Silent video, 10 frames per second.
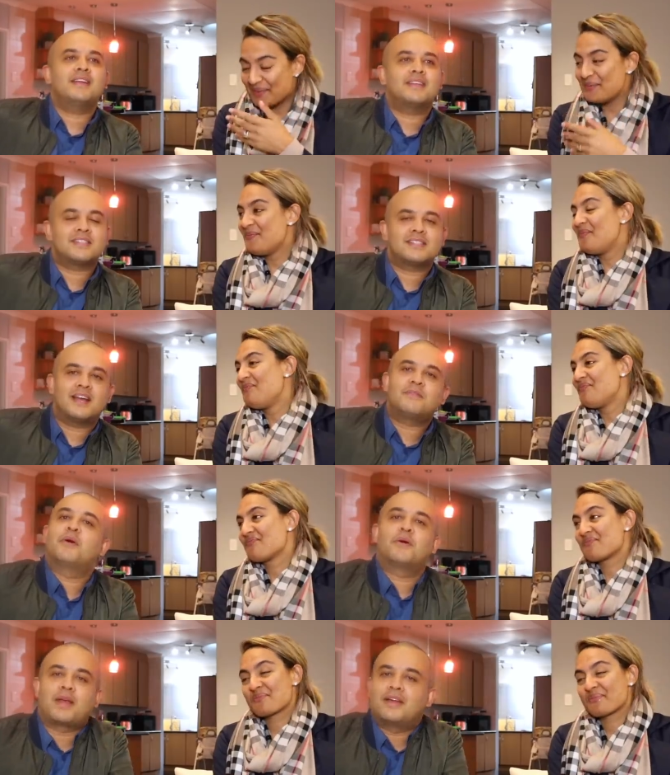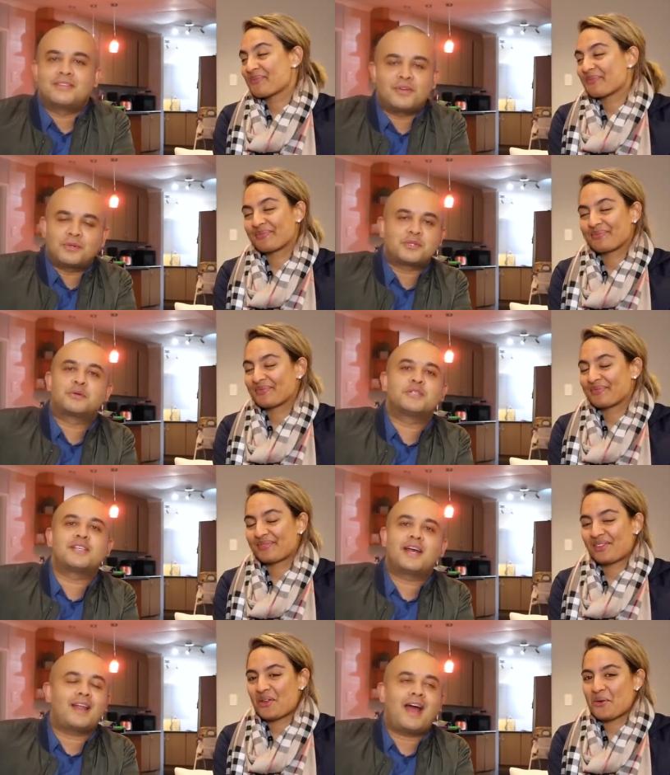Speaker 1: thing is, is that, okay, all jokes
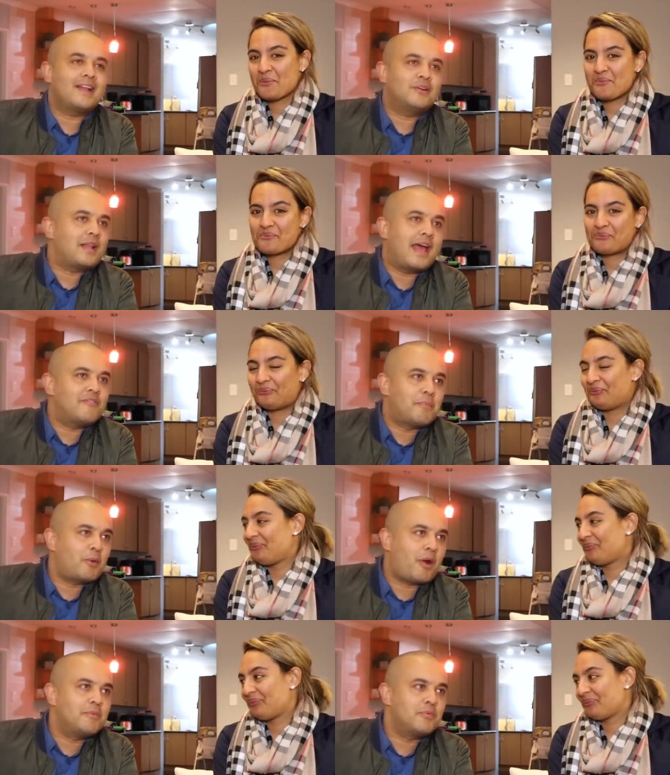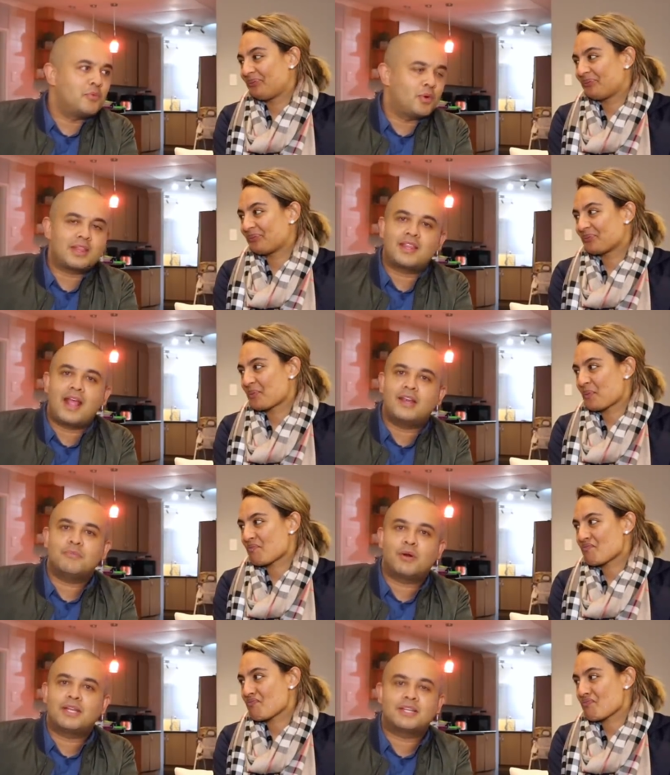aside, I don't have a problem with
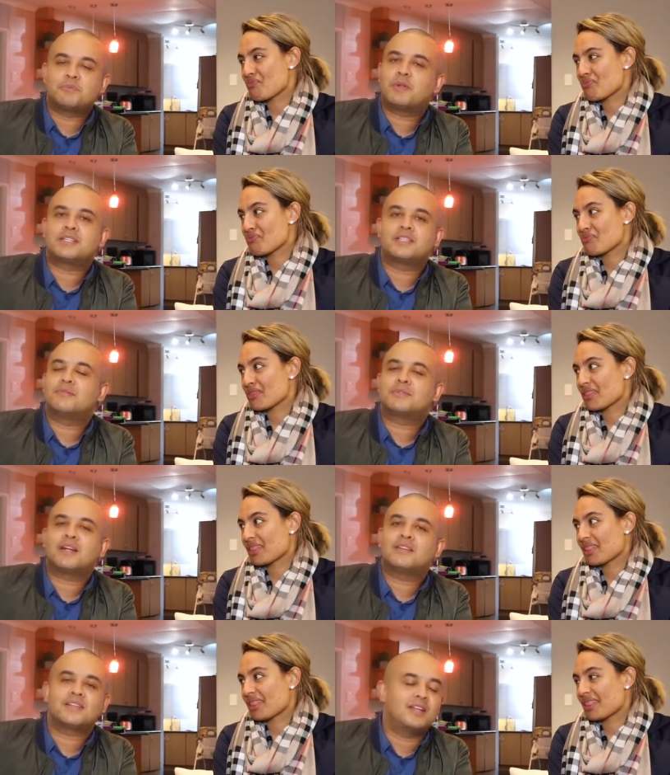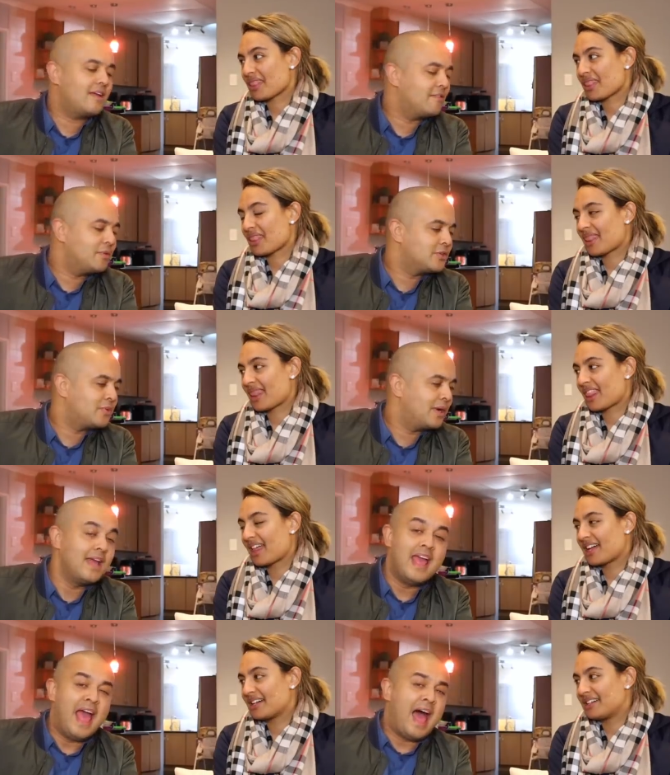anybody expressing themselves in every which
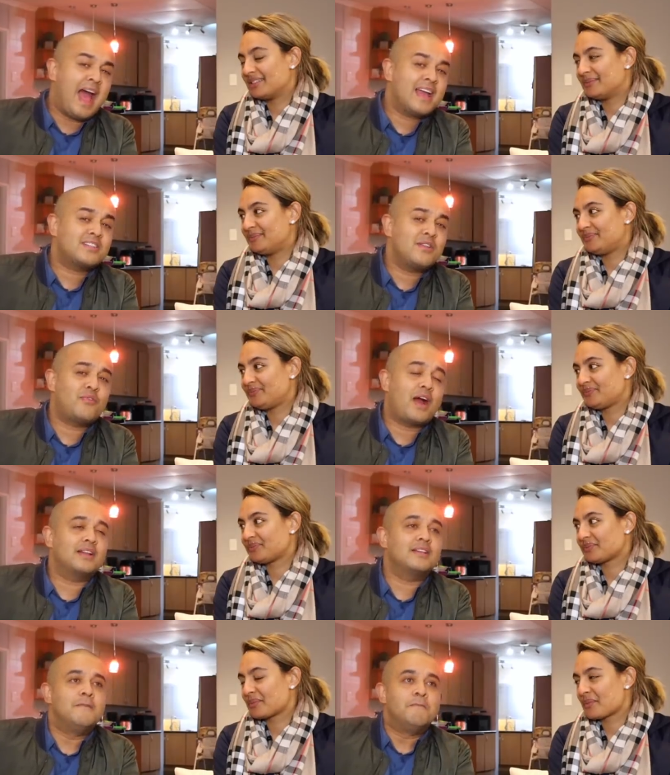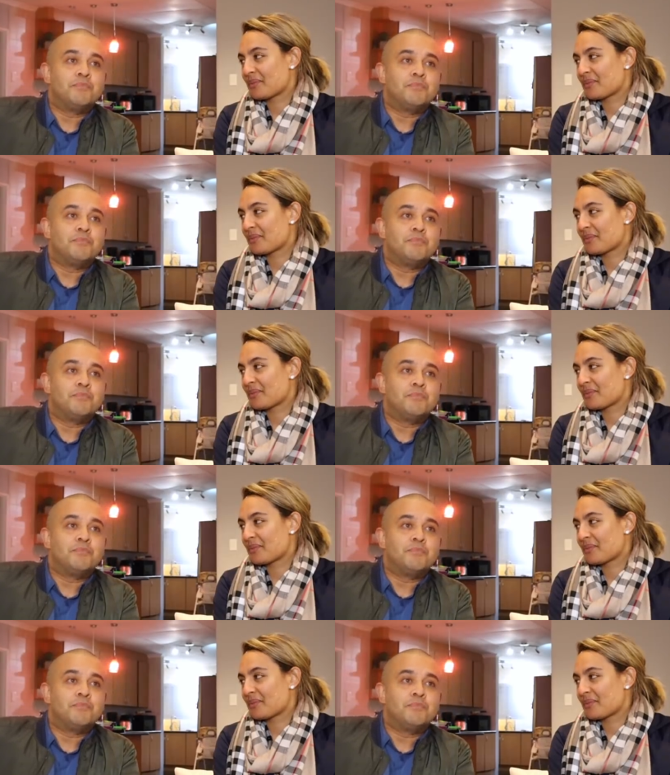way. I actually find